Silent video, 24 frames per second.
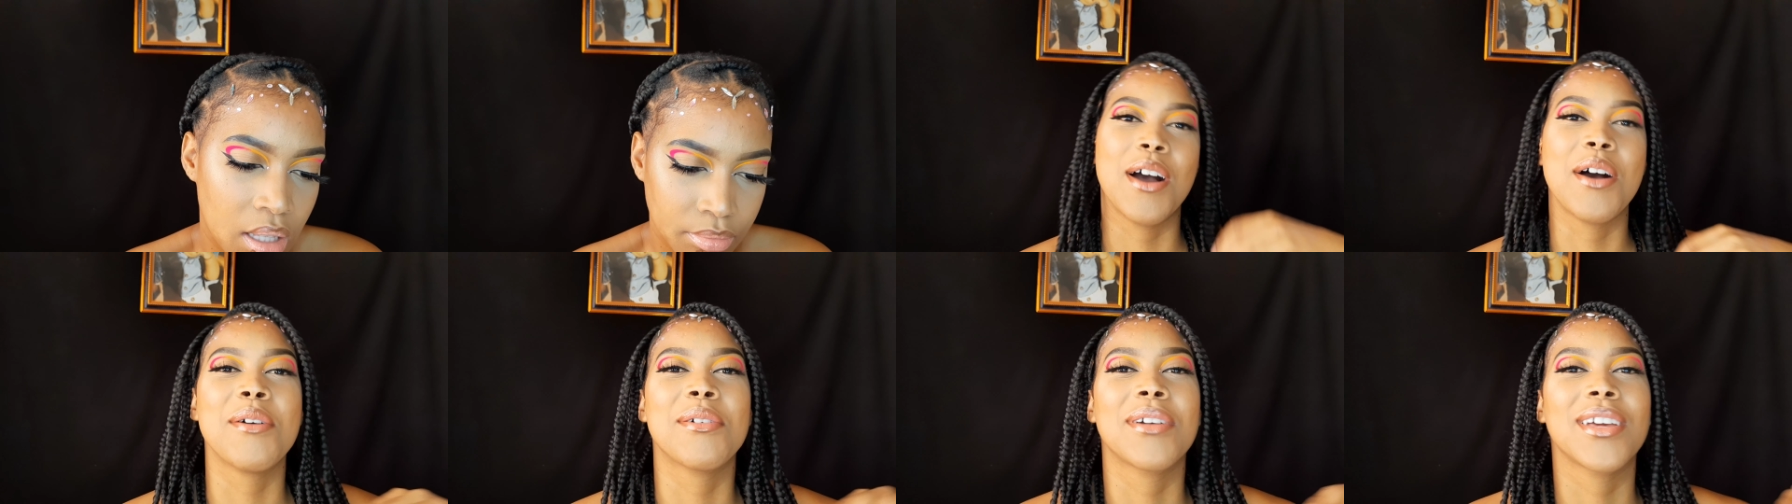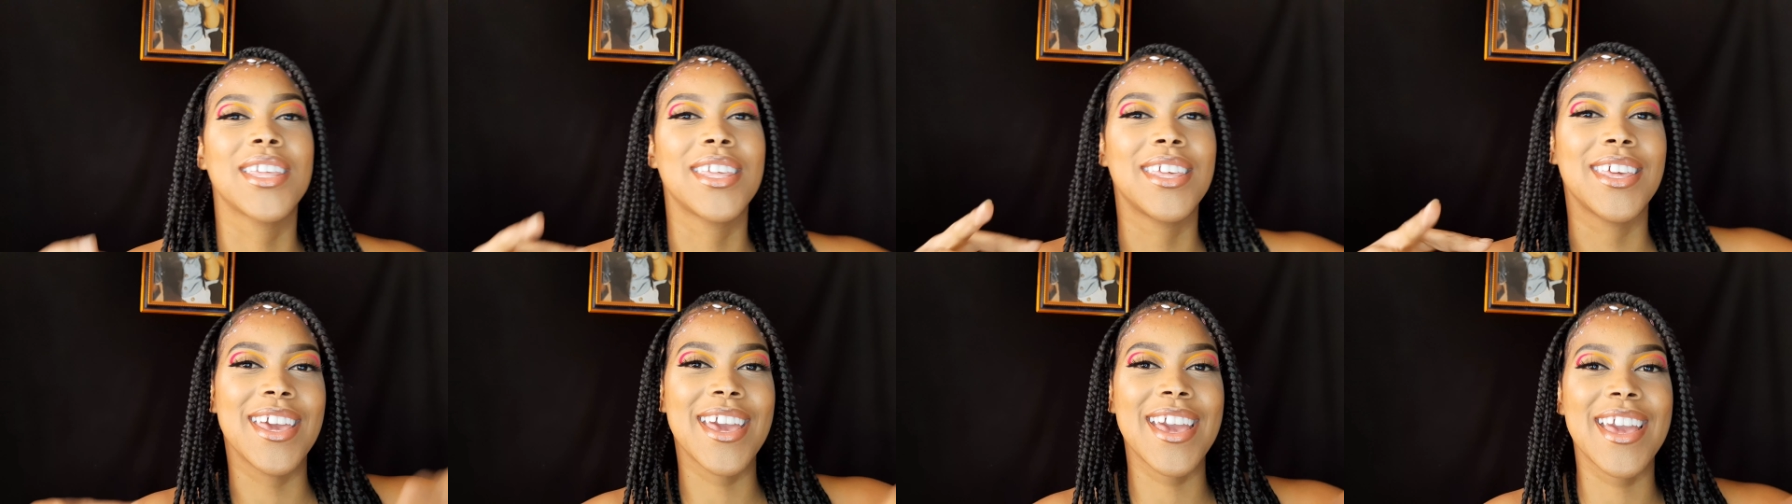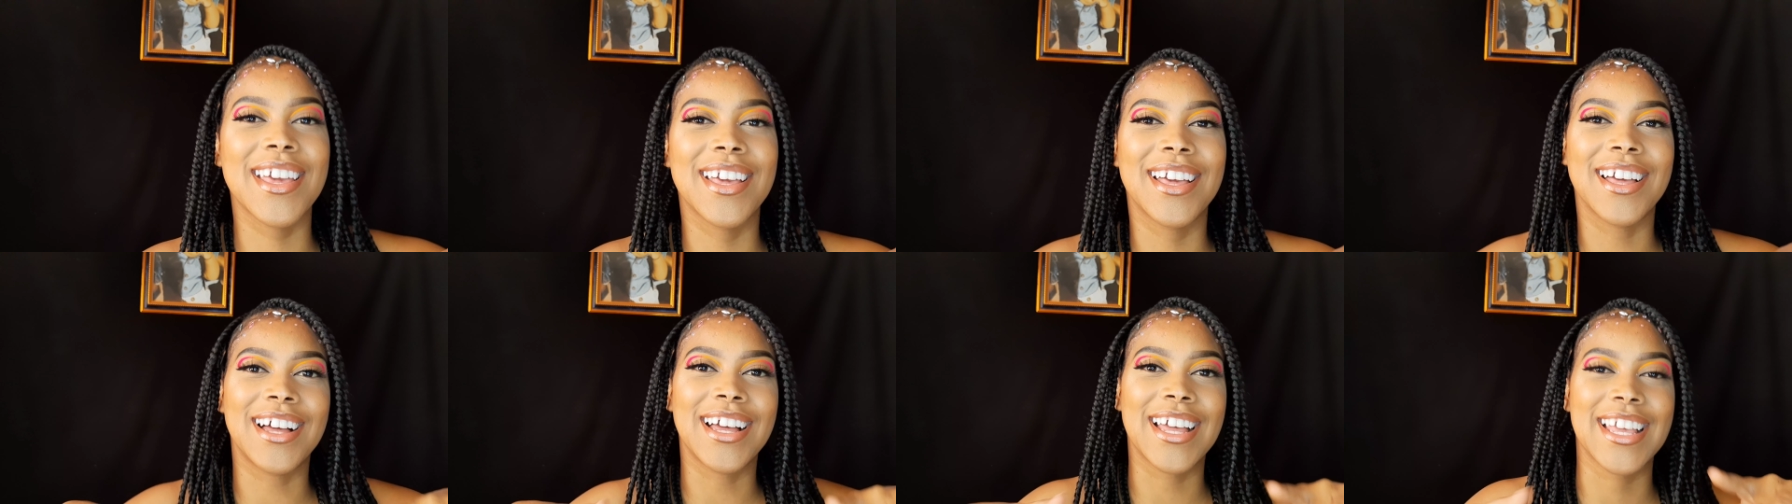
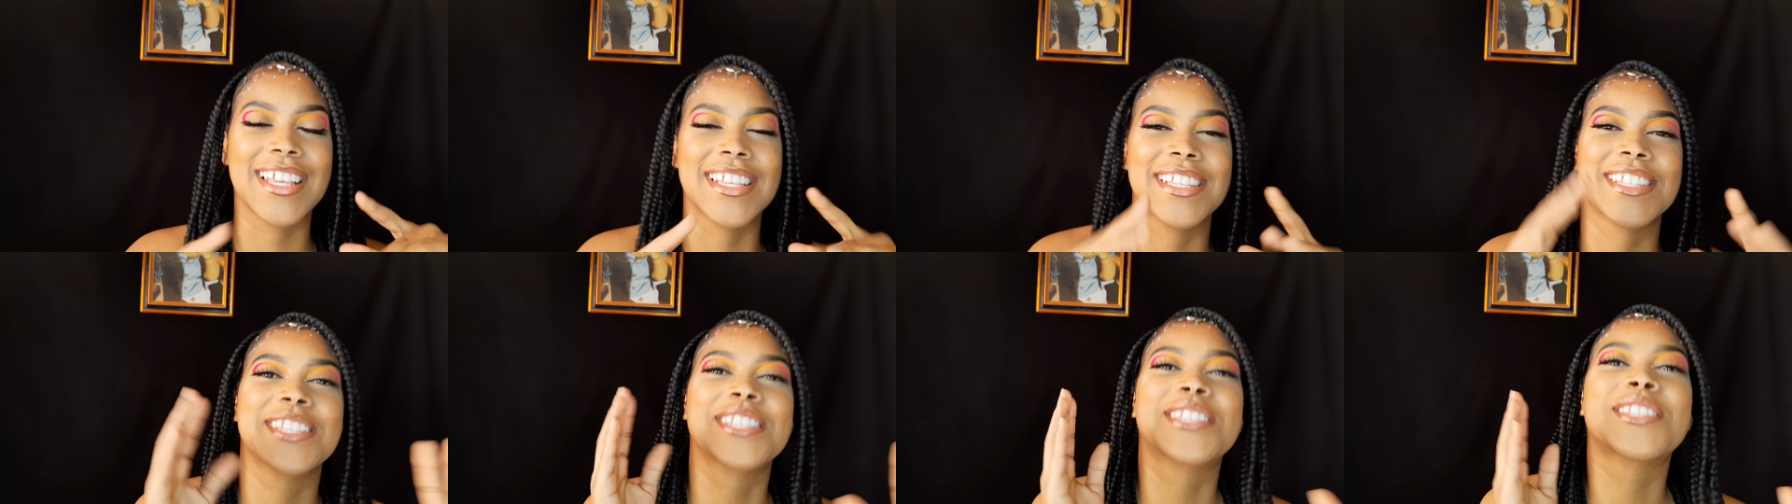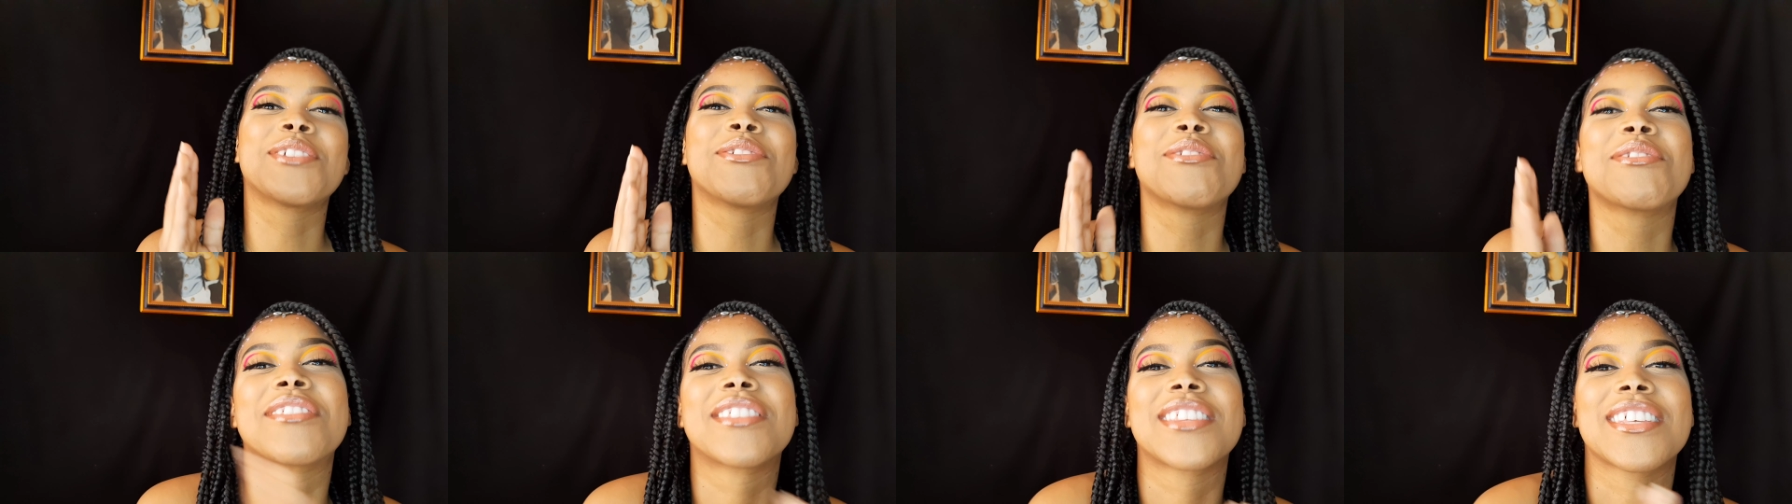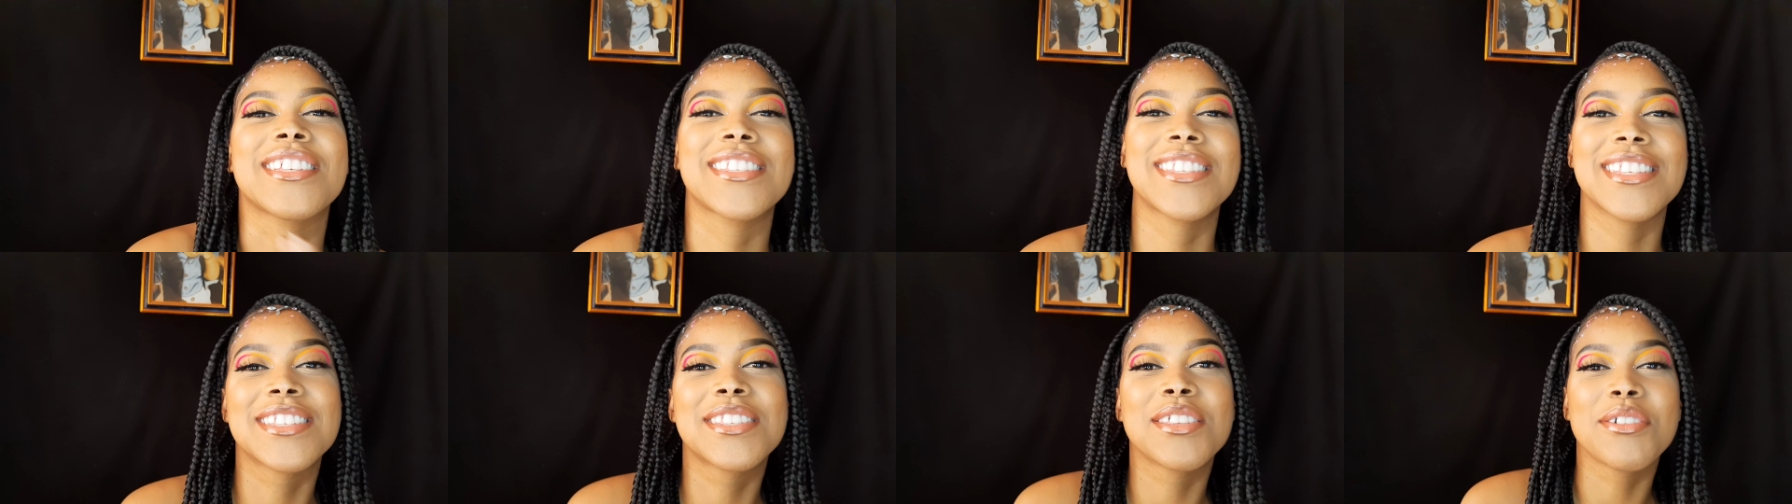okay guys, so
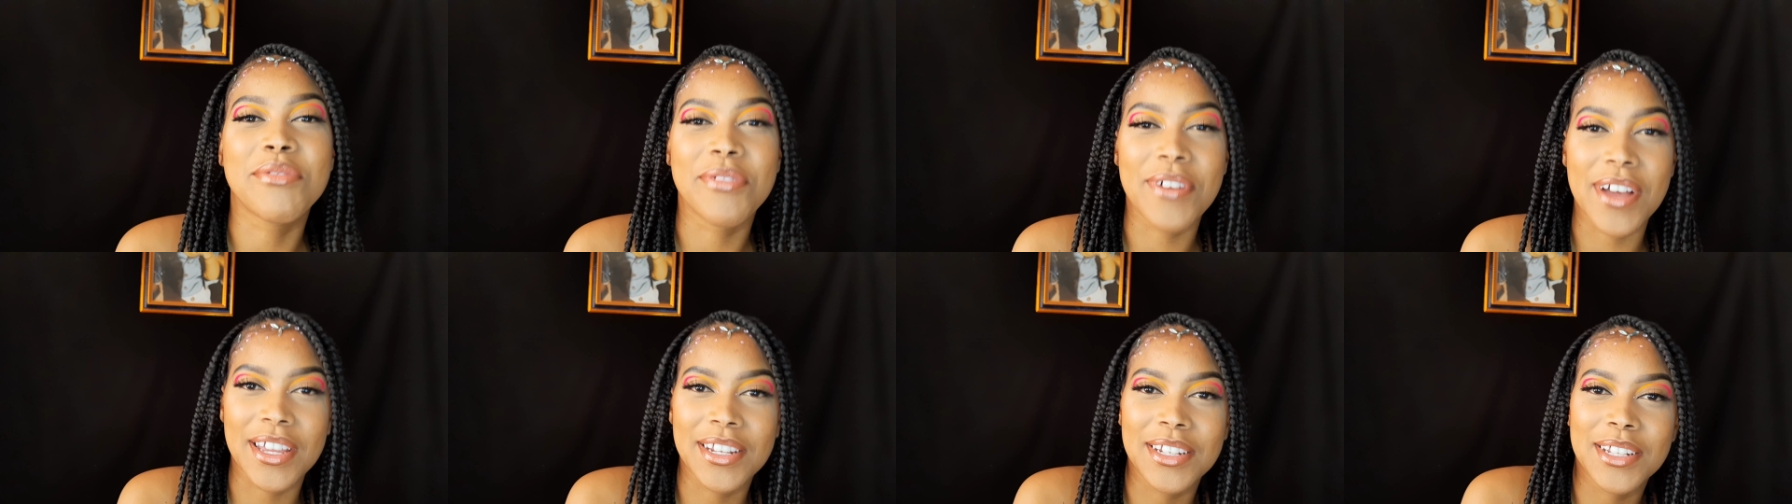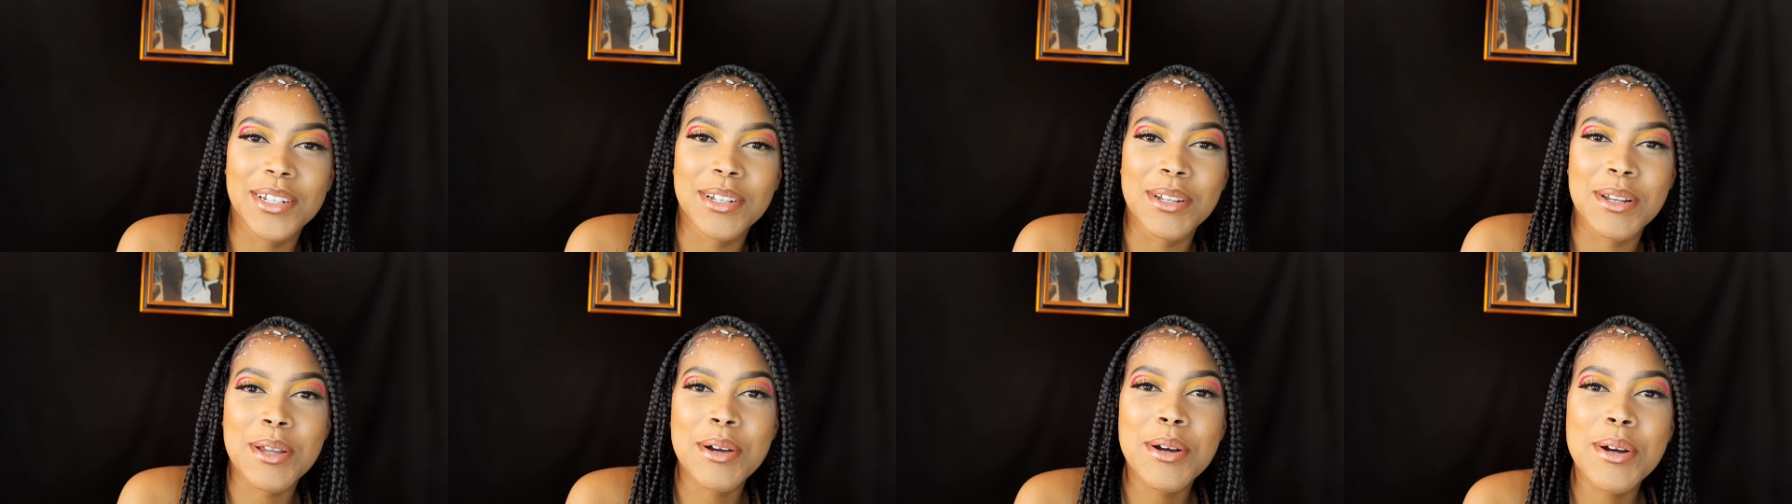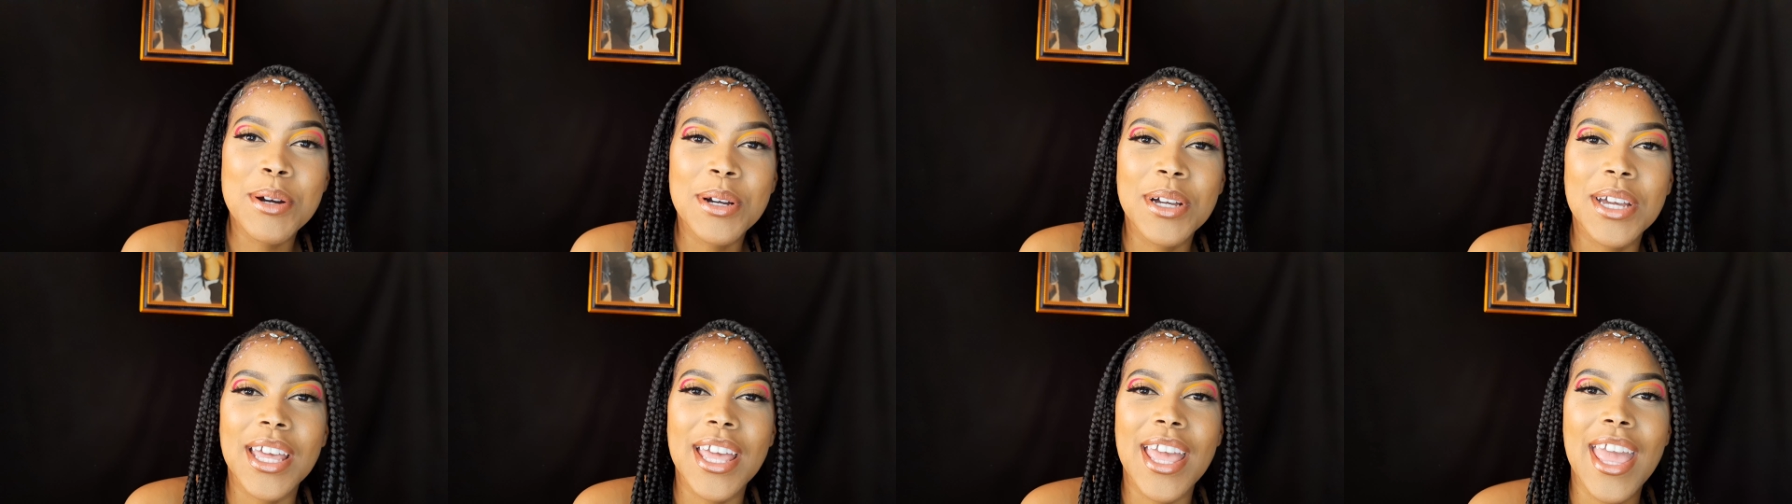this is the final
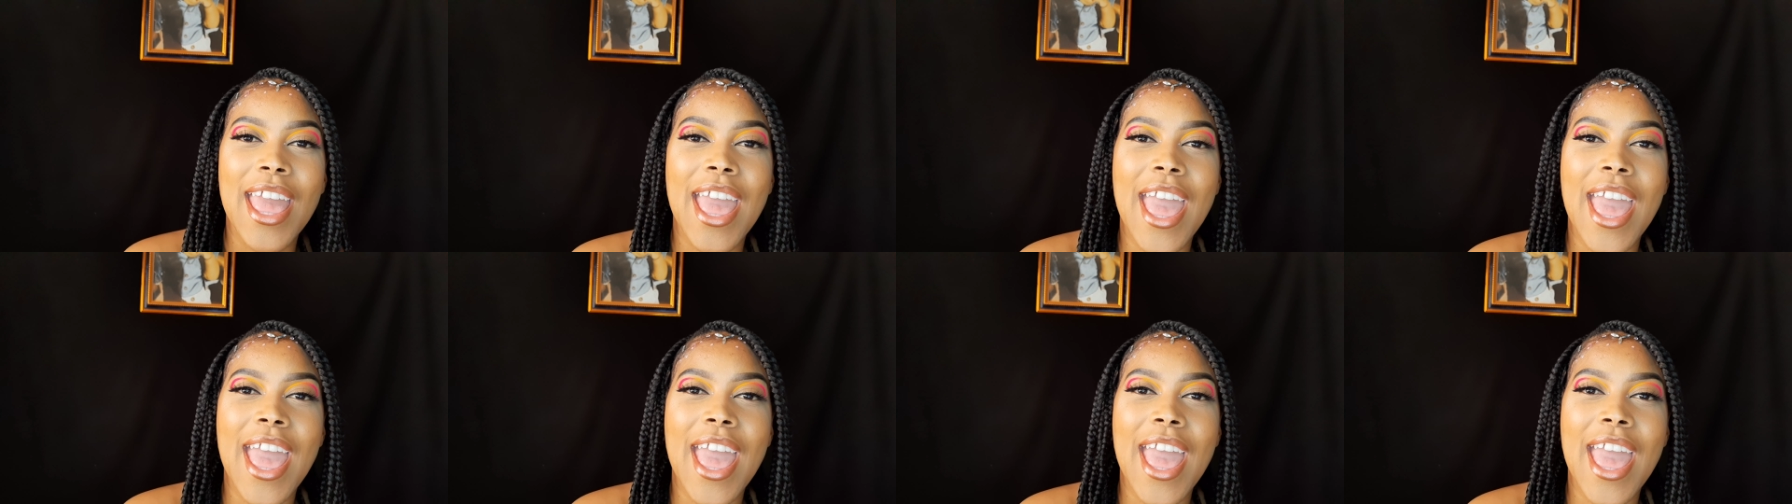look